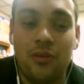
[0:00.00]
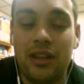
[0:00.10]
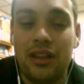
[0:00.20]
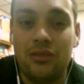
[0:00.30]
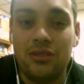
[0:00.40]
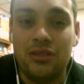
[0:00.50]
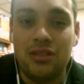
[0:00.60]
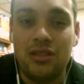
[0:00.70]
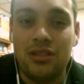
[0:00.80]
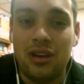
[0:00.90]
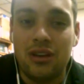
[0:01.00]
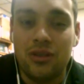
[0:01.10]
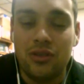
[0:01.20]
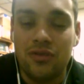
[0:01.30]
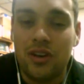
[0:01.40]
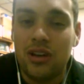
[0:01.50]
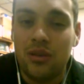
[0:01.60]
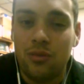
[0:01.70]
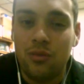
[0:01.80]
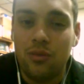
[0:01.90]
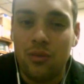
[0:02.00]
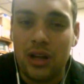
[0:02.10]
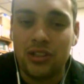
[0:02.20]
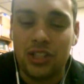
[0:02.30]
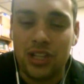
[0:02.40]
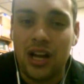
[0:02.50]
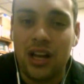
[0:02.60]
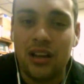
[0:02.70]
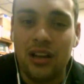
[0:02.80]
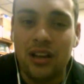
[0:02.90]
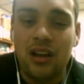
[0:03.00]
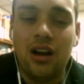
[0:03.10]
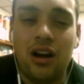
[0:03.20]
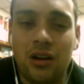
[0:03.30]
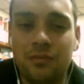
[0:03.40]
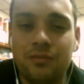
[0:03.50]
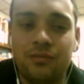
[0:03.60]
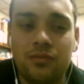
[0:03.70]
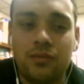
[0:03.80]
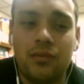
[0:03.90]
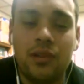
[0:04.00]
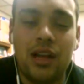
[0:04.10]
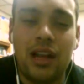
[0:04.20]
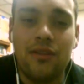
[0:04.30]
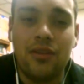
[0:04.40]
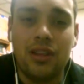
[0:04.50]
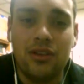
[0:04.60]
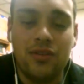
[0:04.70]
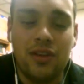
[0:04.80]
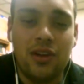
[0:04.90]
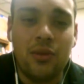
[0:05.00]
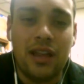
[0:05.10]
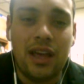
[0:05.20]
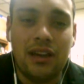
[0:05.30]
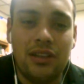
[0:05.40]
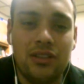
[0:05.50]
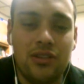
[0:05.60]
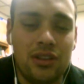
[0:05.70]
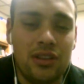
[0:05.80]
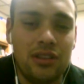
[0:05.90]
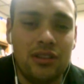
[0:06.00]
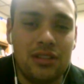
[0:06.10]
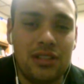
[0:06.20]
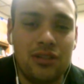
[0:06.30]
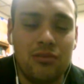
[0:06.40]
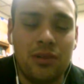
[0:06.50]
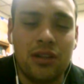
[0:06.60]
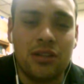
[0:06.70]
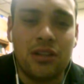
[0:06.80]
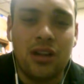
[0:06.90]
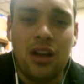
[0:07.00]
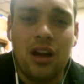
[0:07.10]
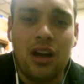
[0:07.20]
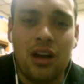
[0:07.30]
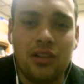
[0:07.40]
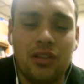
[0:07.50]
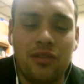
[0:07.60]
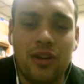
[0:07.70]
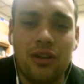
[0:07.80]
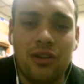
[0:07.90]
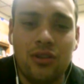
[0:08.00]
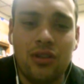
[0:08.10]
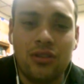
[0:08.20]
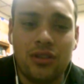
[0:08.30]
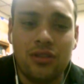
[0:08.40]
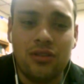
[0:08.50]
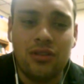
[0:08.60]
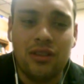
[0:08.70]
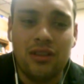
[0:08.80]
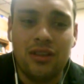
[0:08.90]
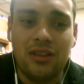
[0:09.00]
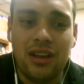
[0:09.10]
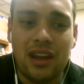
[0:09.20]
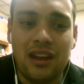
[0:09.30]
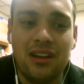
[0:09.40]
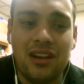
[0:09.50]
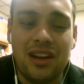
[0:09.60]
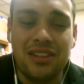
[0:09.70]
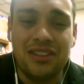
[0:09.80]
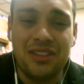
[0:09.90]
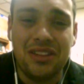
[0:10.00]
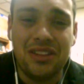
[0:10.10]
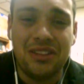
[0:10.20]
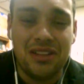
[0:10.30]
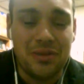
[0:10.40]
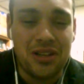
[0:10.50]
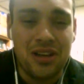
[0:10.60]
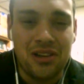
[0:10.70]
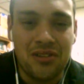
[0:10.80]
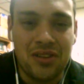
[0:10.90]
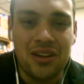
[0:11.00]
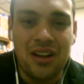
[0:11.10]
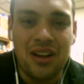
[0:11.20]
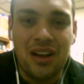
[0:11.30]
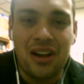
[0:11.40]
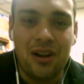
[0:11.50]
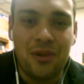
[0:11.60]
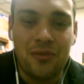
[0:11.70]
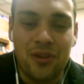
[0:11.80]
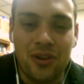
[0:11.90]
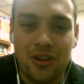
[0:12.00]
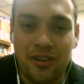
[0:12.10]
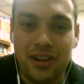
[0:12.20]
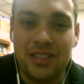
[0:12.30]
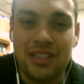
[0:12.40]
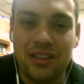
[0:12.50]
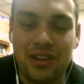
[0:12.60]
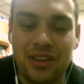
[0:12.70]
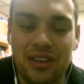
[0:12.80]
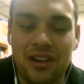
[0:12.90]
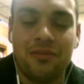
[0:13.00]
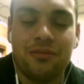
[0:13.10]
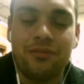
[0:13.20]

the way that it was done. It was very well shot, kind of everything. It was very well edited, so you didn't see too much. So very kudos to the editor and to the cinematographer for a great scene right there.